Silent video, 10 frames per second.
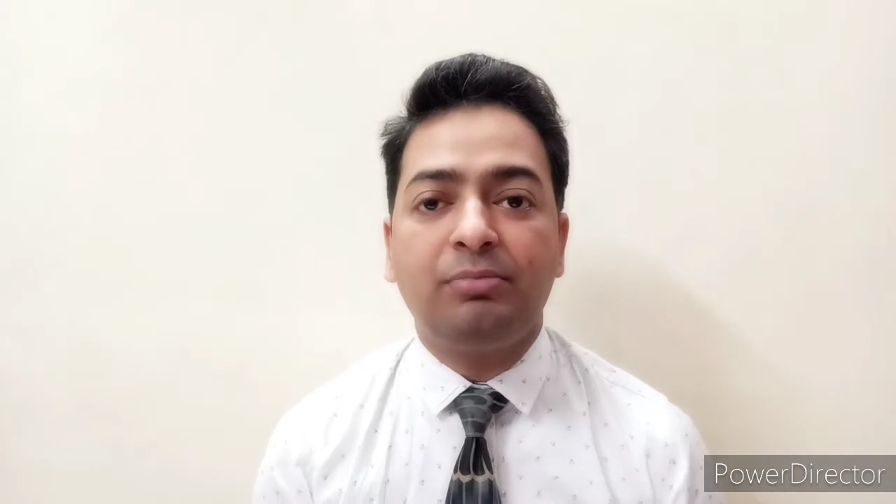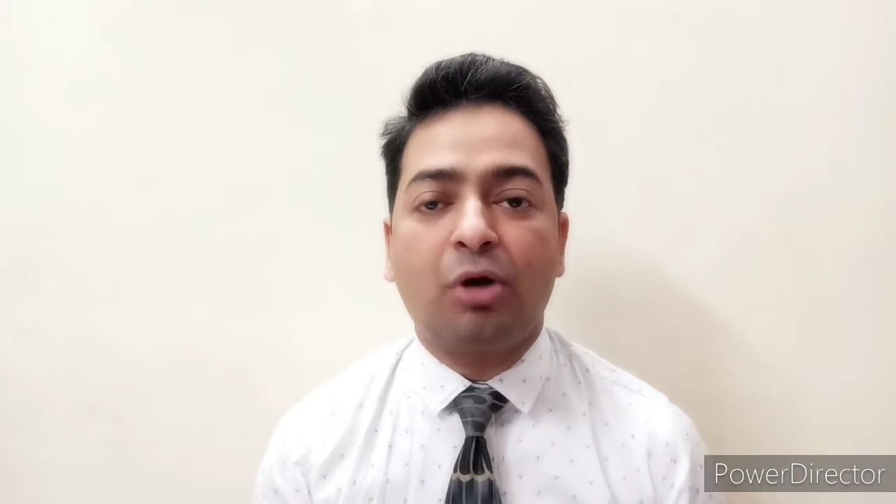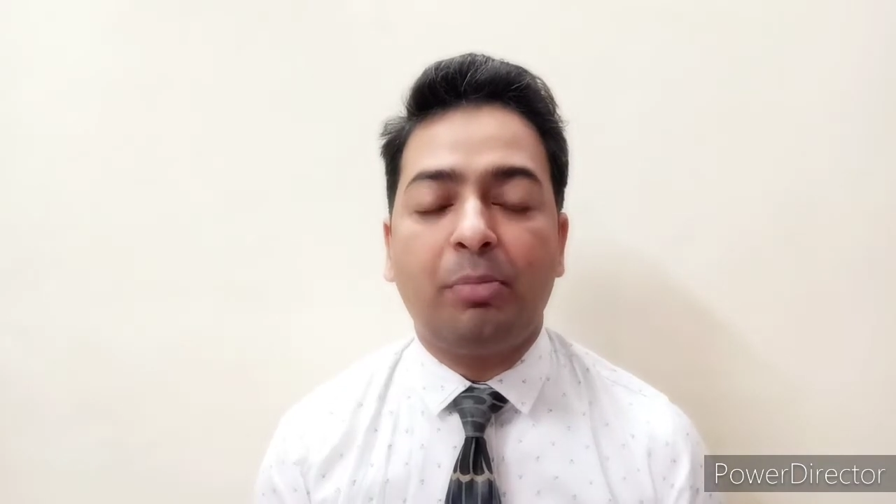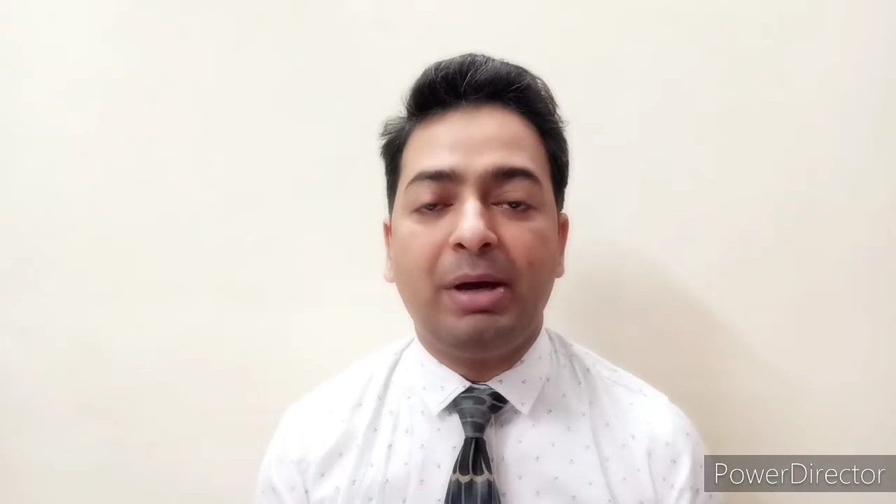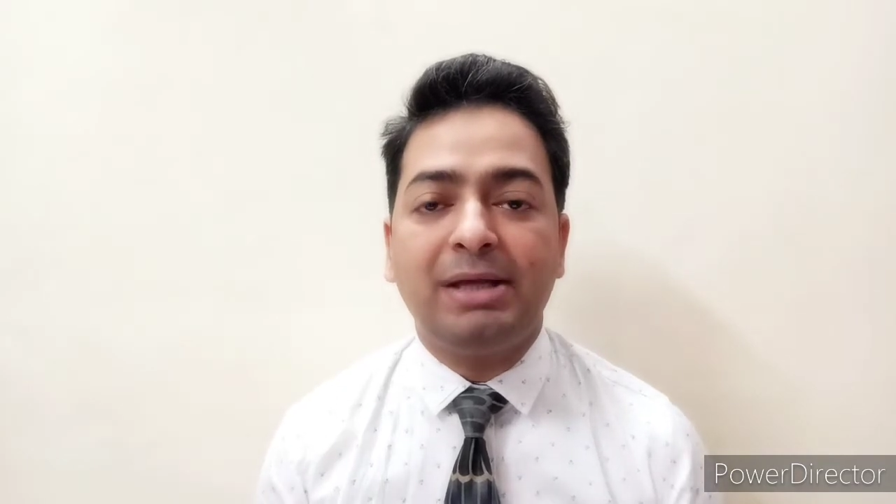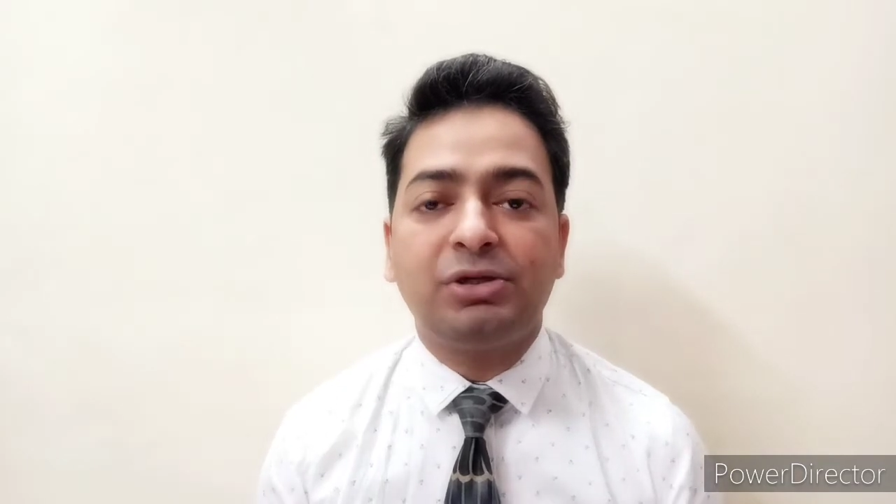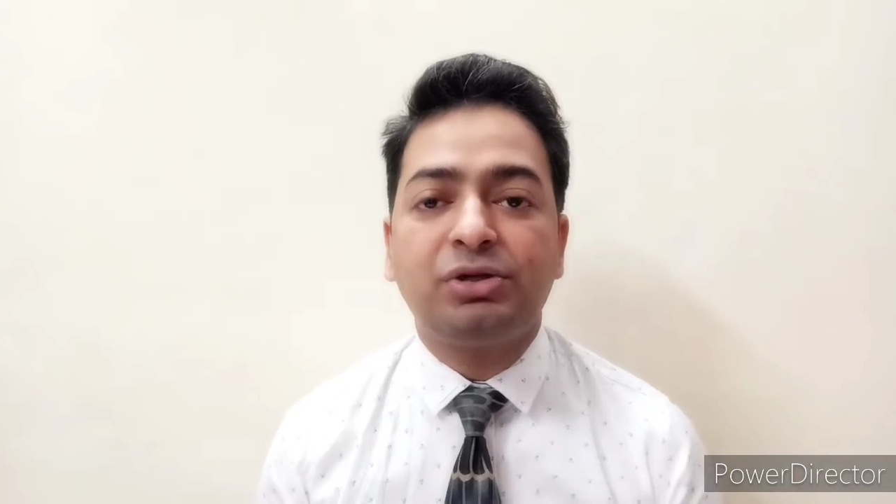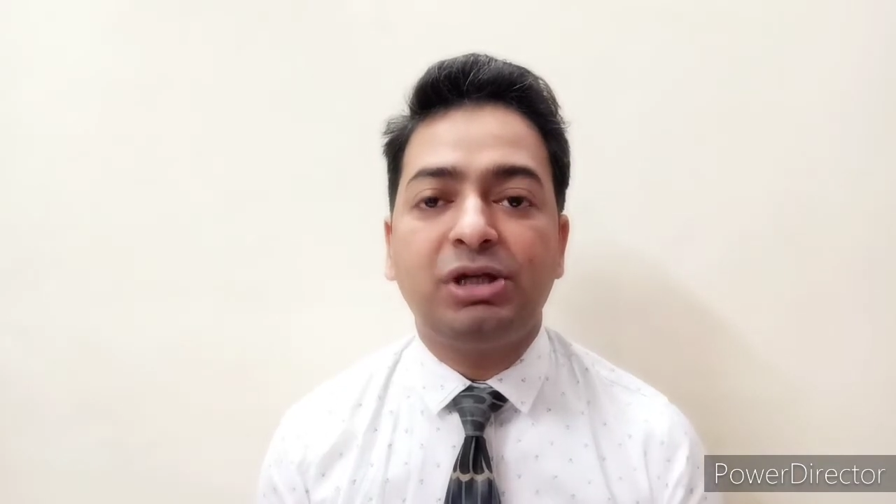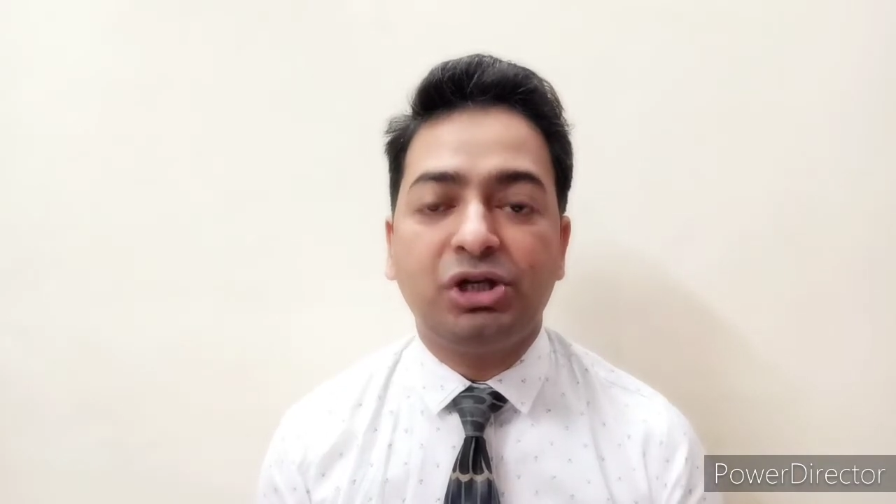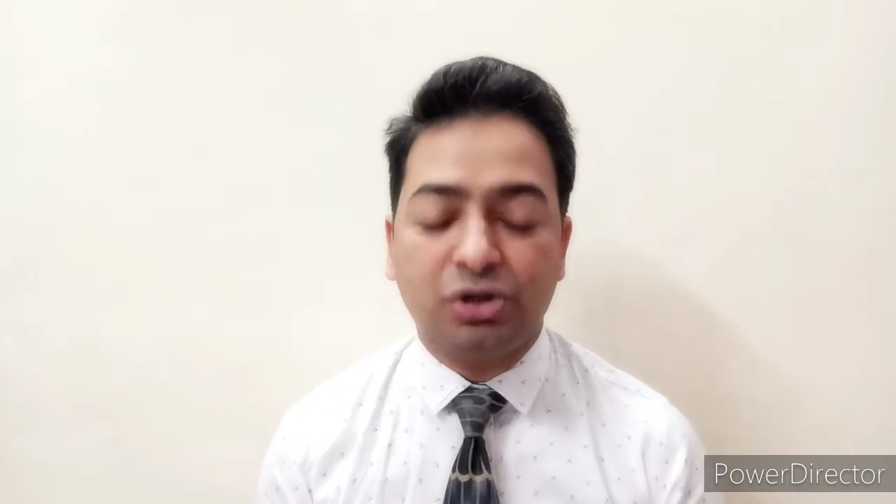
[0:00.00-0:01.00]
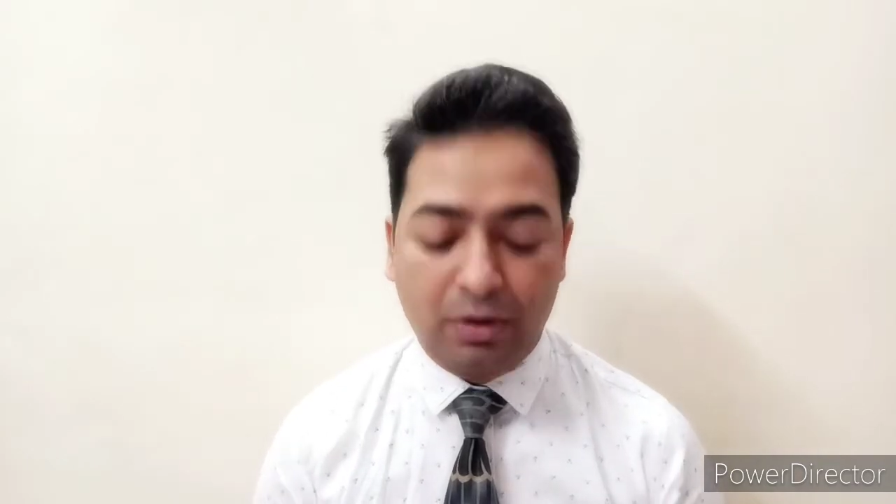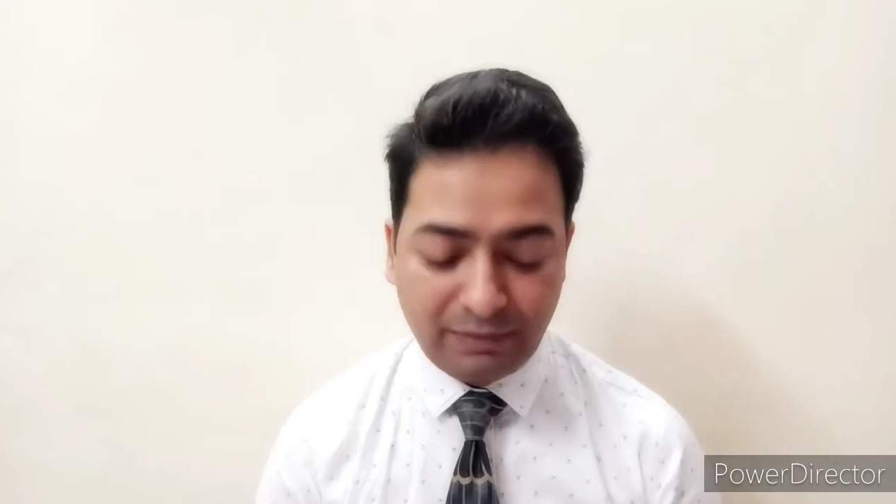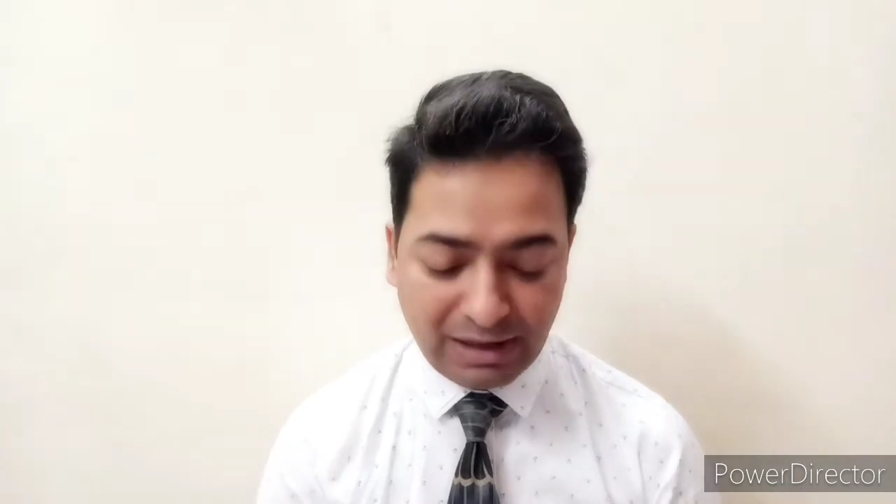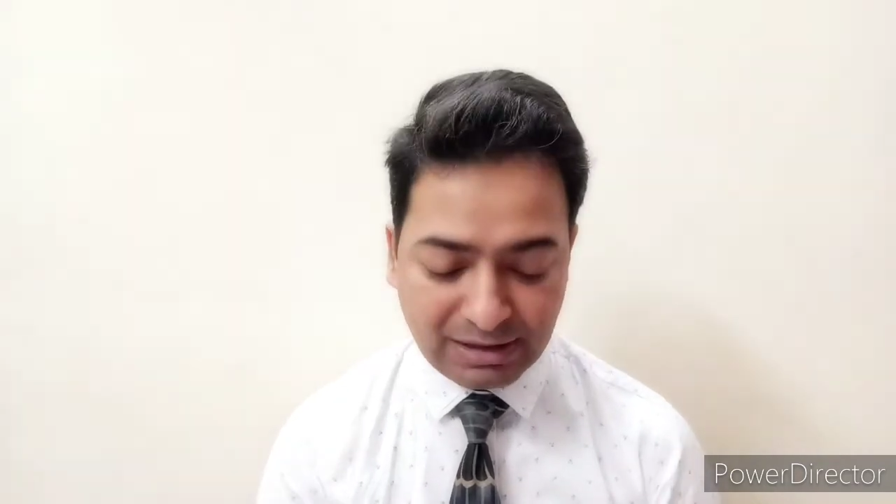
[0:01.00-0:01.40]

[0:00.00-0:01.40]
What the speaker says: proper association of the